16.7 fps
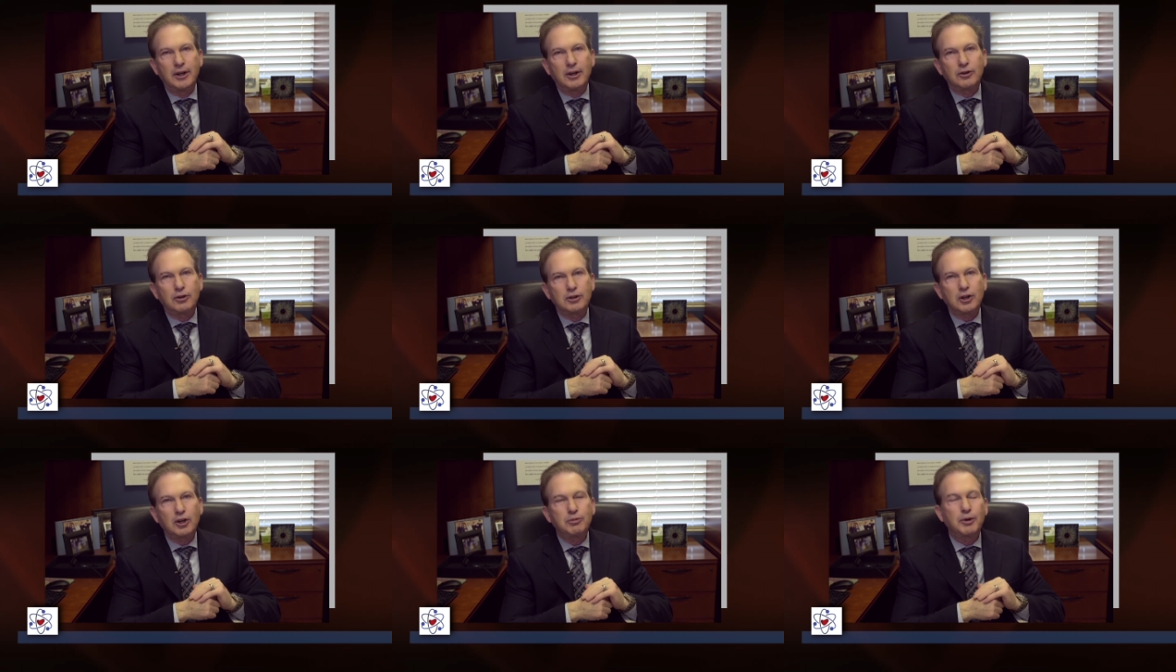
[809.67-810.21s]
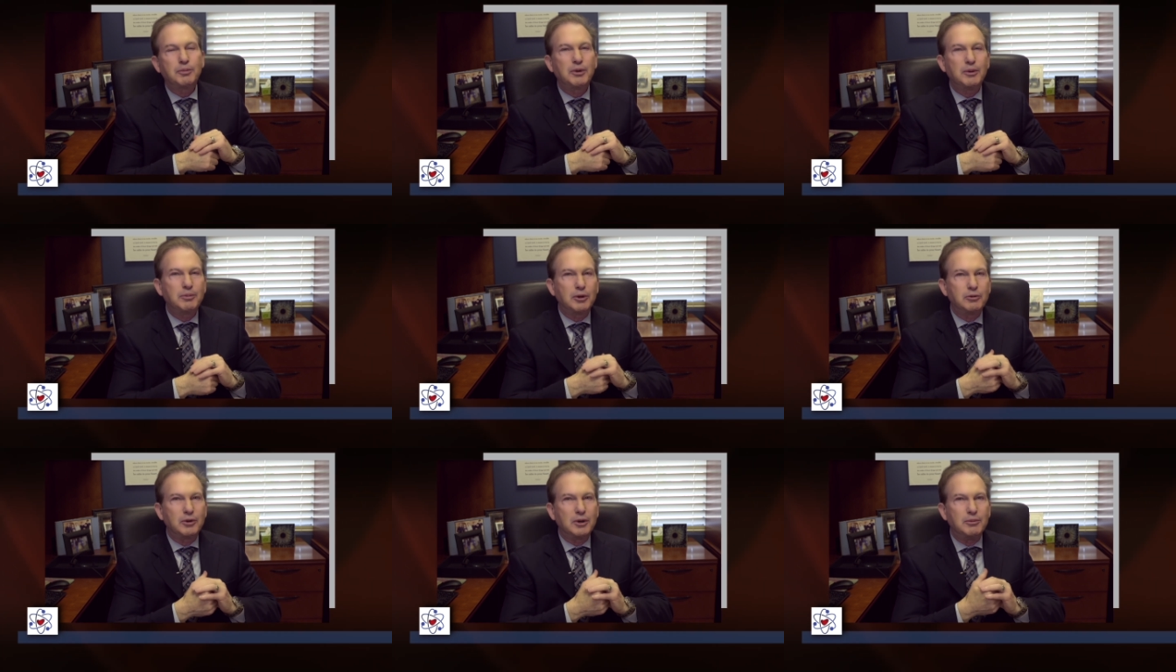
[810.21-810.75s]
So it does put
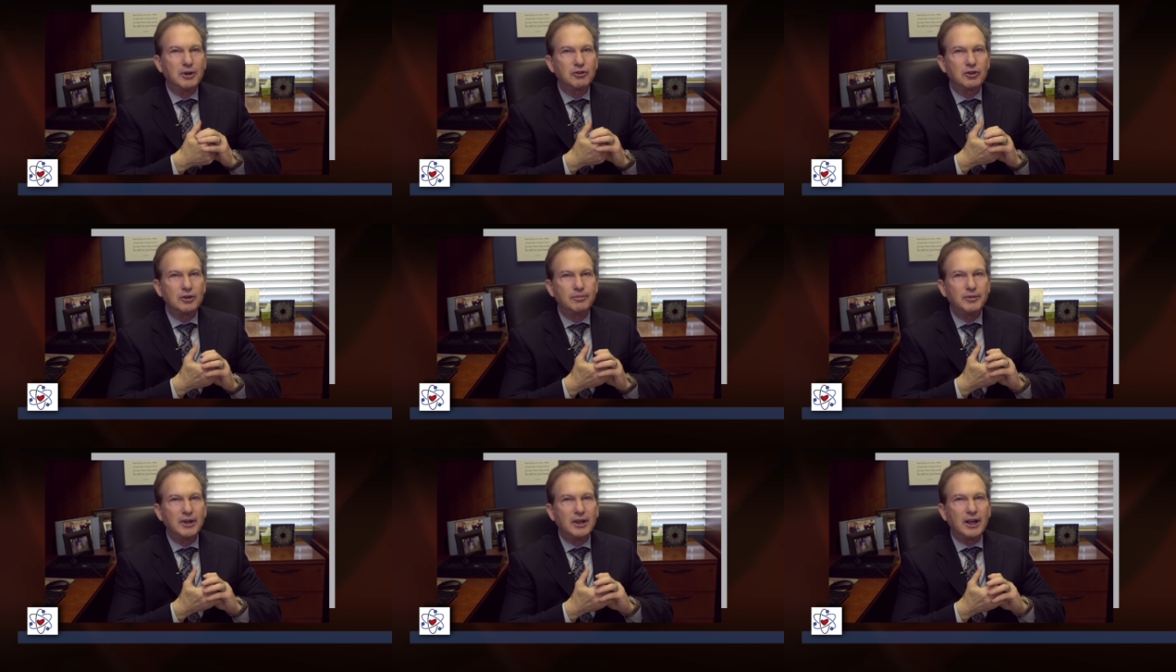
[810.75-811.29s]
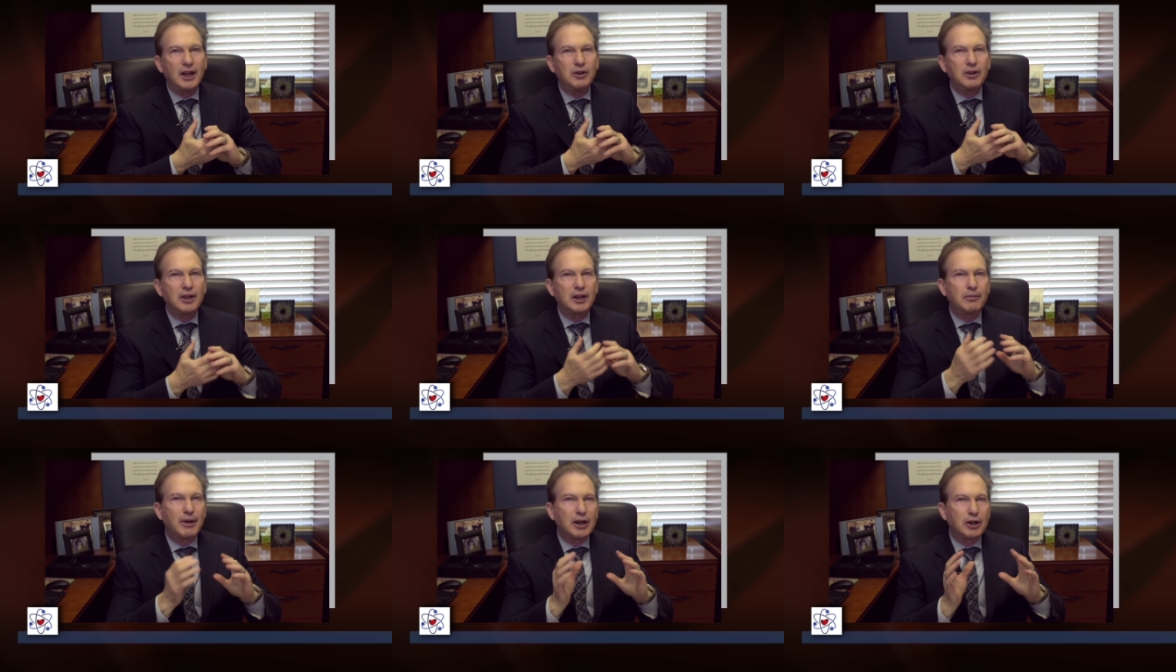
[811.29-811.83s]
people in remission, and you
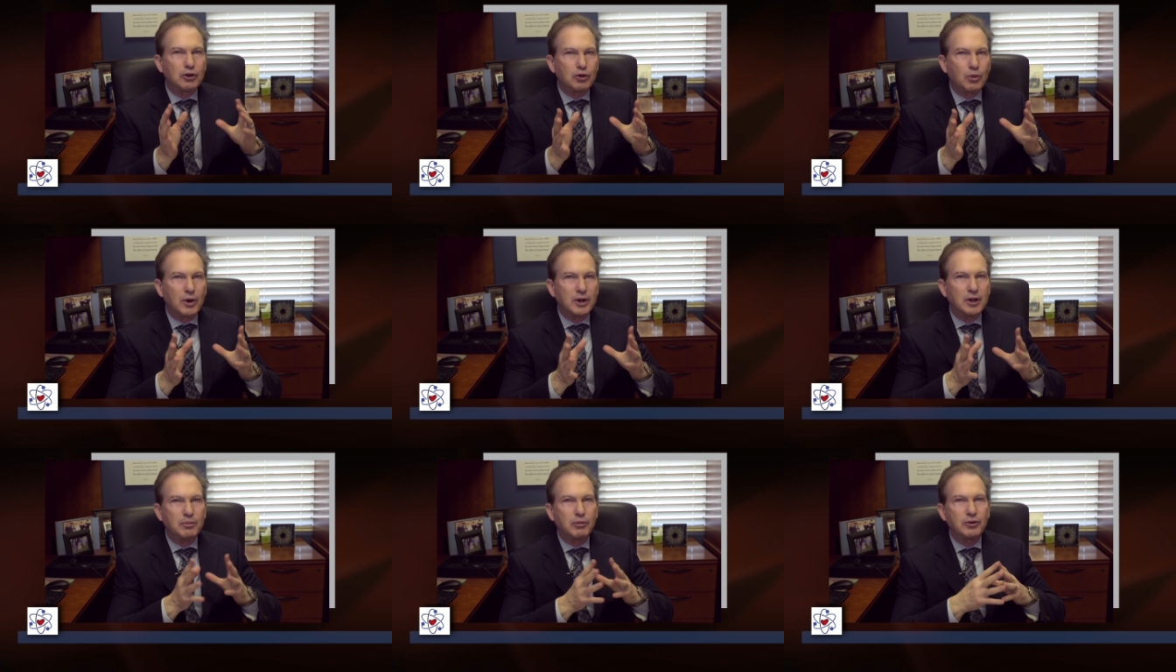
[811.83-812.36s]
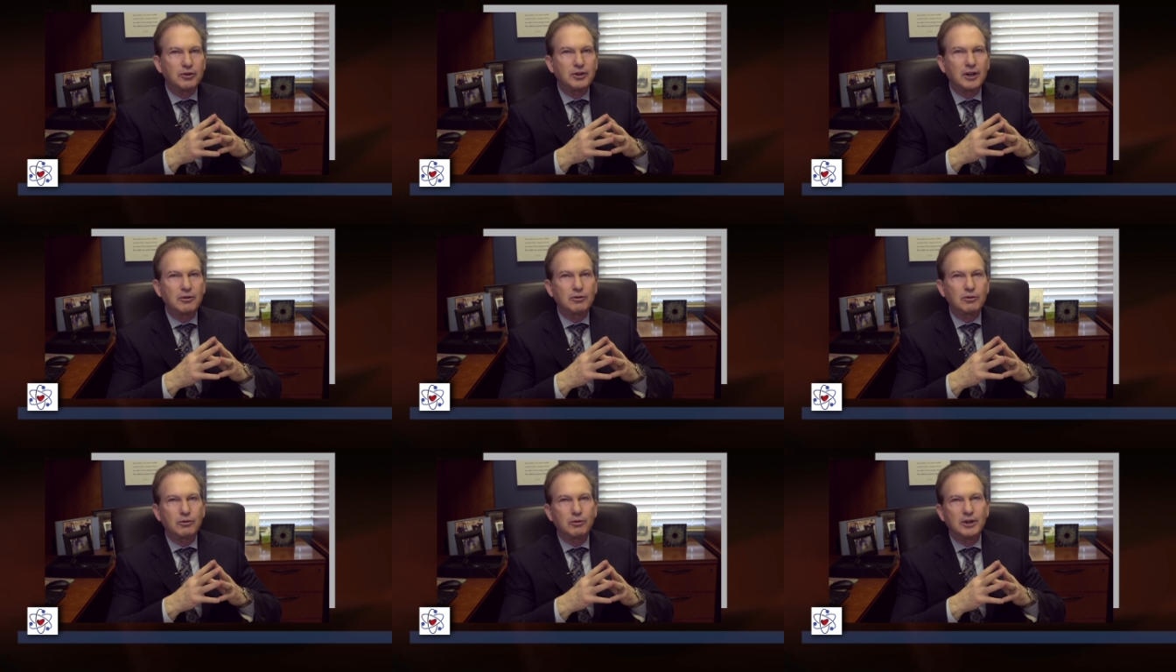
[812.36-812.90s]
get about a
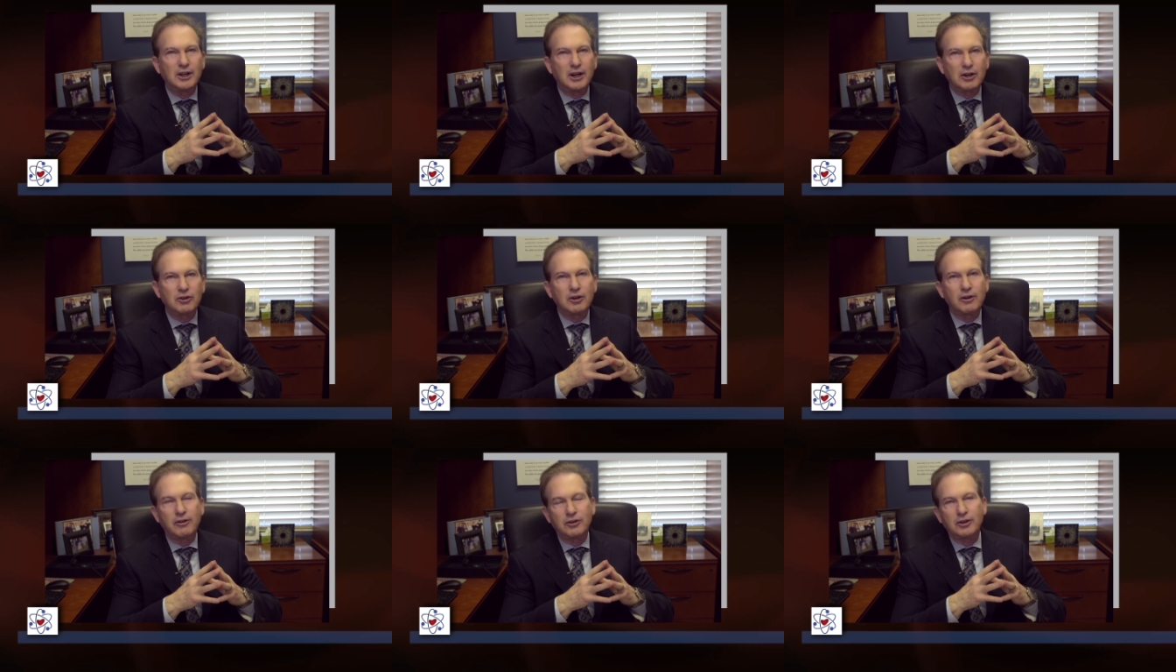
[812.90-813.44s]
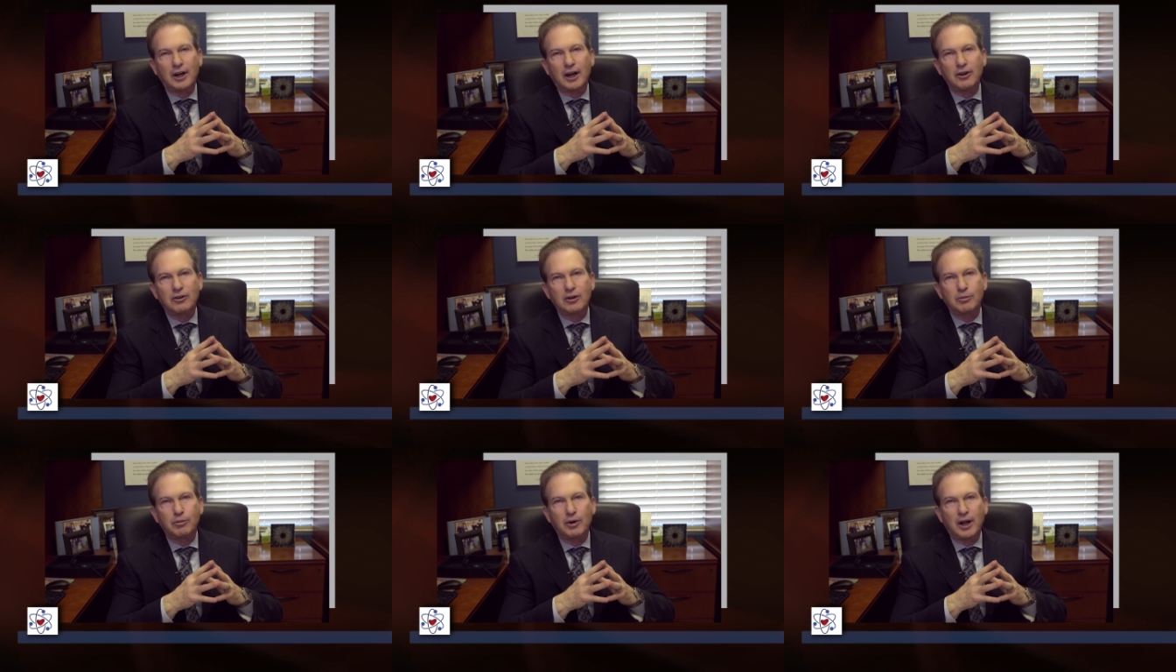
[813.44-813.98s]
20% reduction in the size
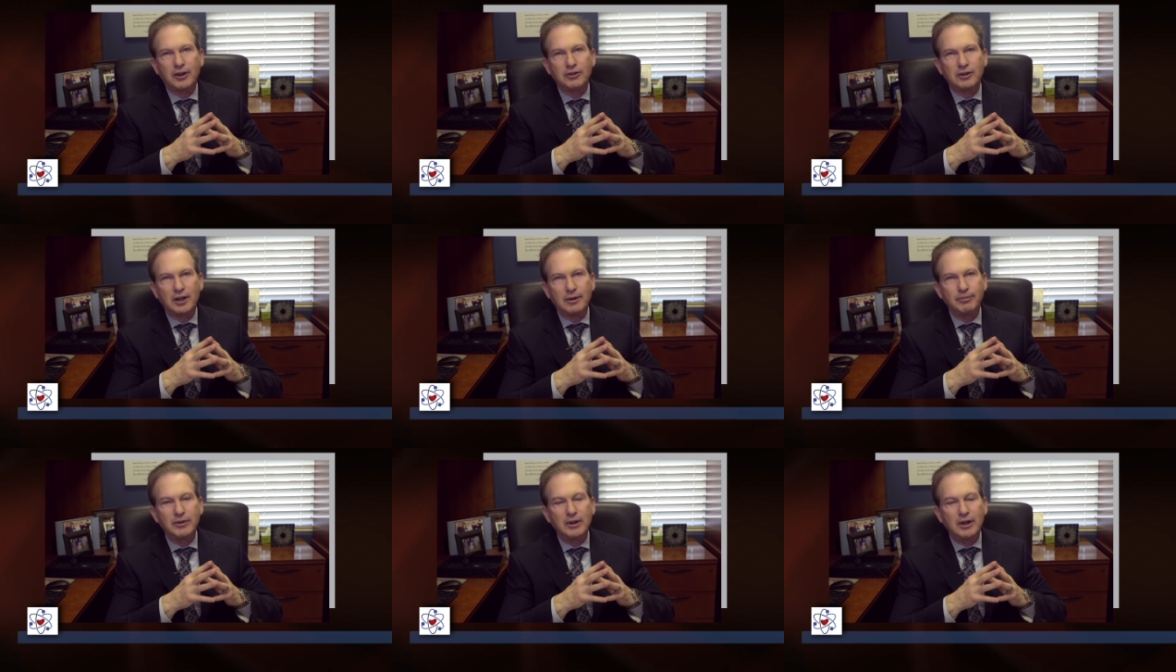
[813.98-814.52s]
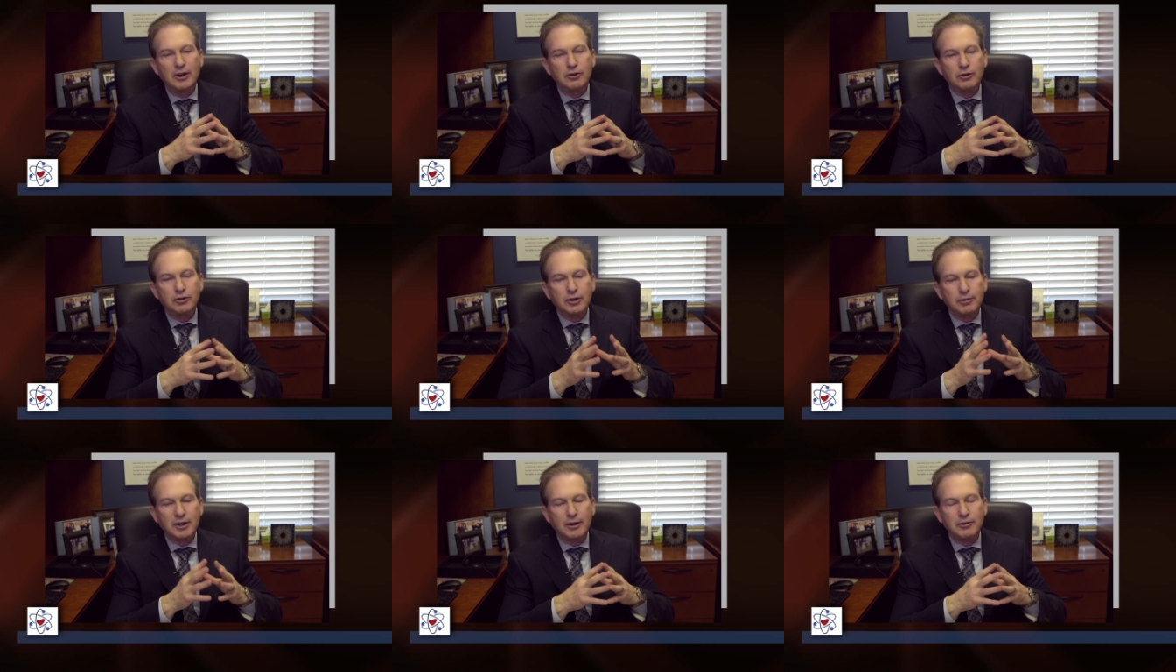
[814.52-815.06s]
of the prostate. So
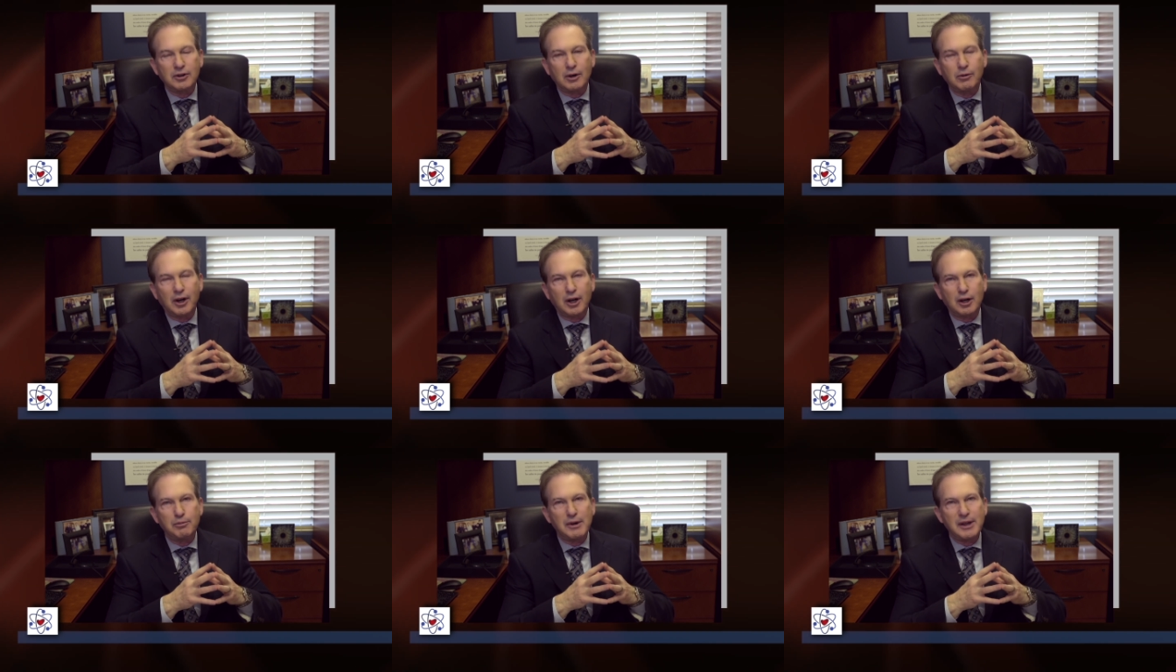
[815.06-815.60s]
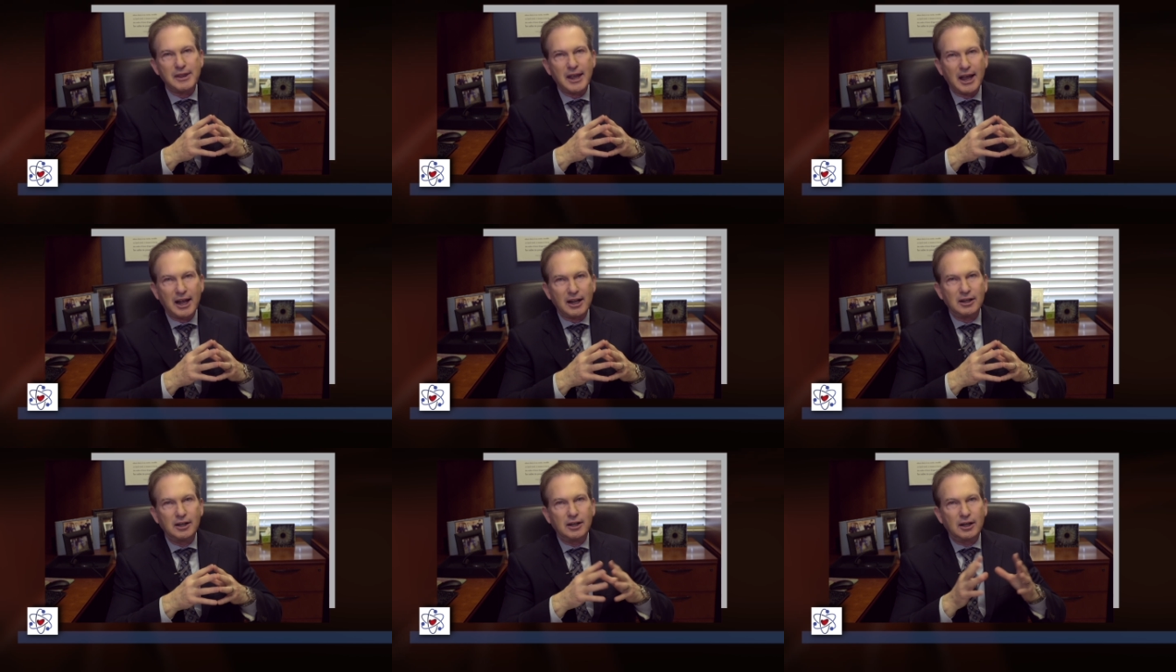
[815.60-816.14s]
sometimes I recommend
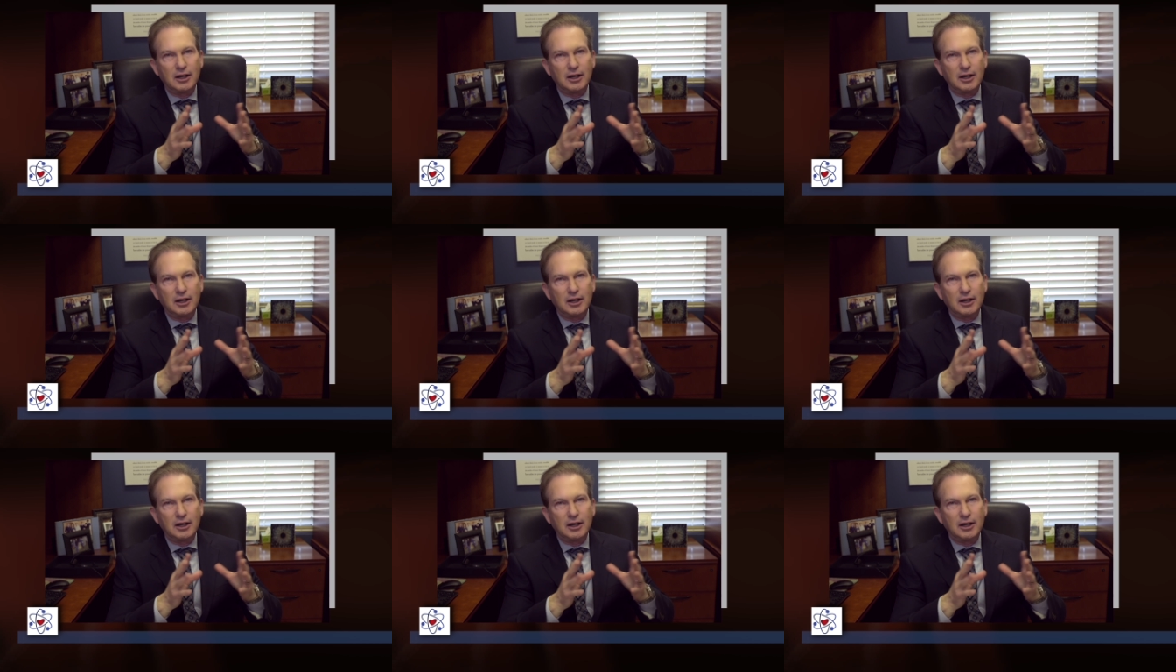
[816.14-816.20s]
that